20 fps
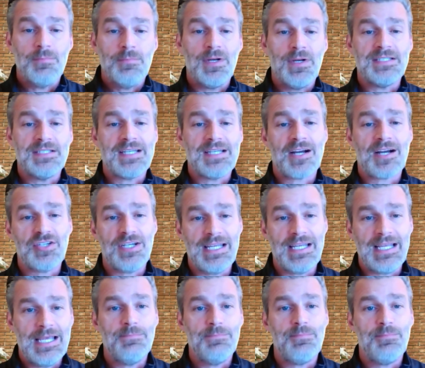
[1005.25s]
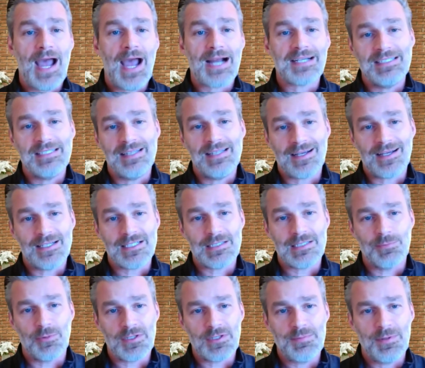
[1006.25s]
but it's actually impacting that
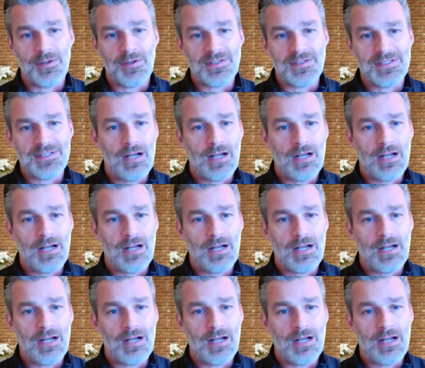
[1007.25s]
customer experience.